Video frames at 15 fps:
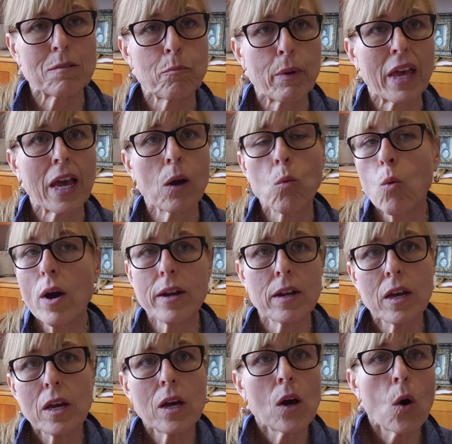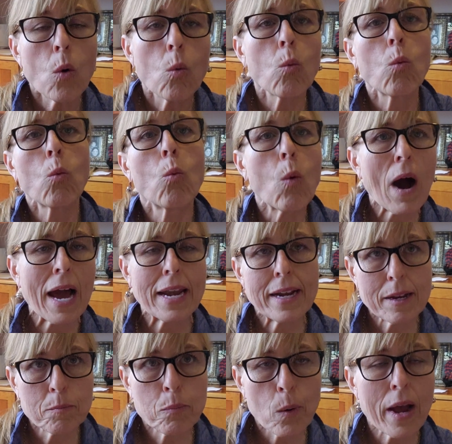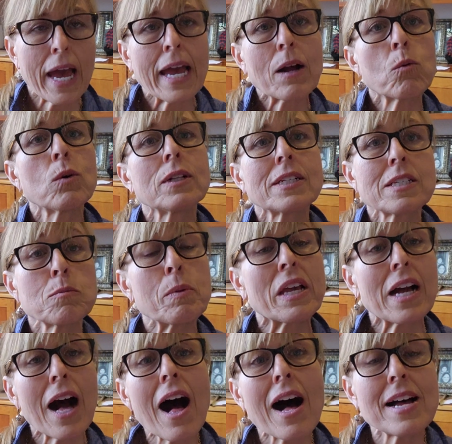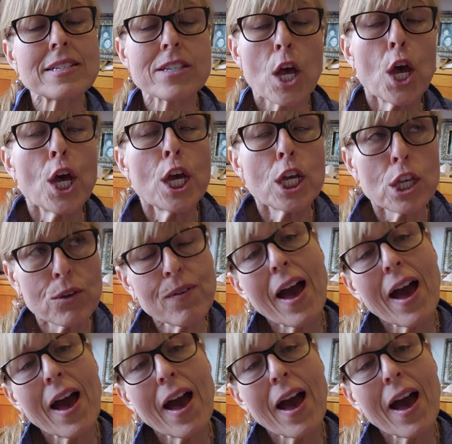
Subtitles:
big. Why did it break? Well, it's because you've